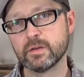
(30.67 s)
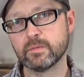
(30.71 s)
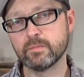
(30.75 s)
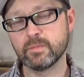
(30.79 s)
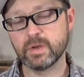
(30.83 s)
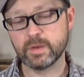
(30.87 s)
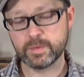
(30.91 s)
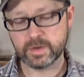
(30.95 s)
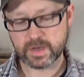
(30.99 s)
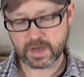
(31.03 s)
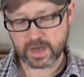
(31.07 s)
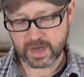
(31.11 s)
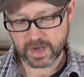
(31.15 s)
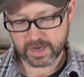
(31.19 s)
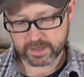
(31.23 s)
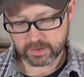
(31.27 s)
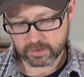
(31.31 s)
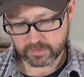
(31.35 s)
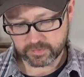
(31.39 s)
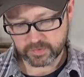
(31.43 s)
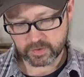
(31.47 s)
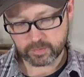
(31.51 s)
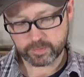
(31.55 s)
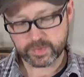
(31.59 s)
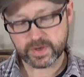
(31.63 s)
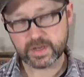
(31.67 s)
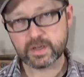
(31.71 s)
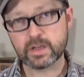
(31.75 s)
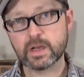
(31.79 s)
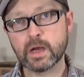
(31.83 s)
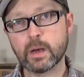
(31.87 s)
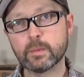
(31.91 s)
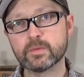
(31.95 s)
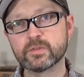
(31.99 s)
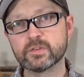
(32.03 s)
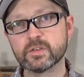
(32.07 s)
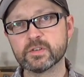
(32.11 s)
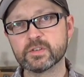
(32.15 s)
Maybe the height of your
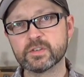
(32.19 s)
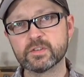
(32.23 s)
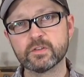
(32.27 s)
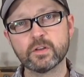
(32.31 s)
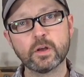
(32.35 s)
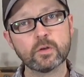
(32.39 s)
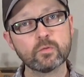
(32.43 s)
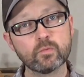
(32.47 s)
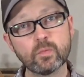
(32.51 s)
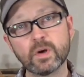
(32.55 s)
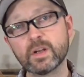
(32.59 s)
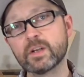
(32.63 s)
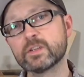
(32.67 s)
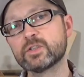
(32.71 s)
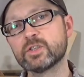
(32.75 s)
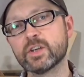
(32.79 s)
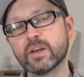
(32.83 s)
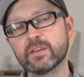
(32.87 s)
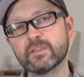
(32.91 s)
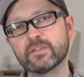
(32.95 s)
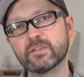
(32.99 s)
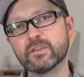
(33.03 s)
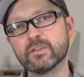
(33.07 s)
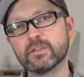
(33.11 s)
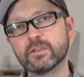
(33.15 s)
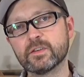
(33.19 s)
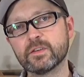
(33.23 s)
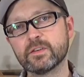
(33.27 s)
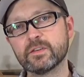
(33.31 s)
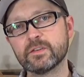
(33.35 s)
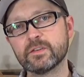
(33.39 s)
pickups is not well adjusted.